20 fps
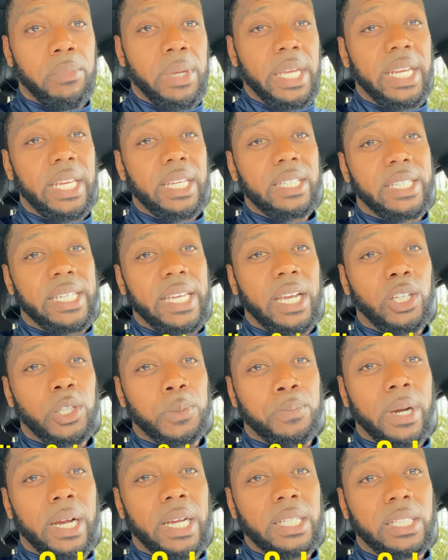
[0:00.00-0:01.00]
Median
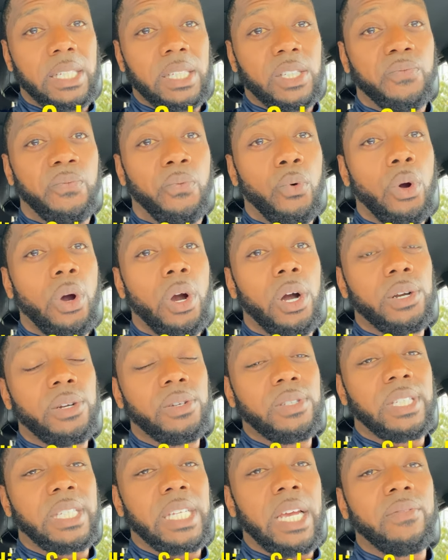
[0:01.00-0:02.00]
sales price is four
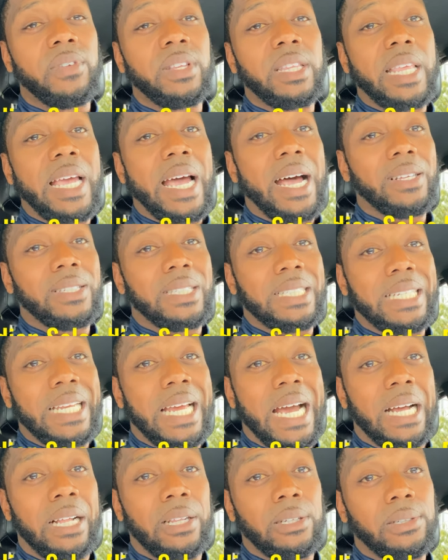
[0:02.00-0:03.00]
hundred seven thousand
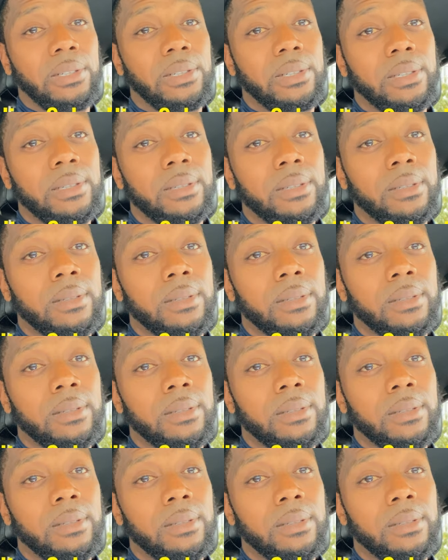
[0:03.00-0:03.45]
dollars.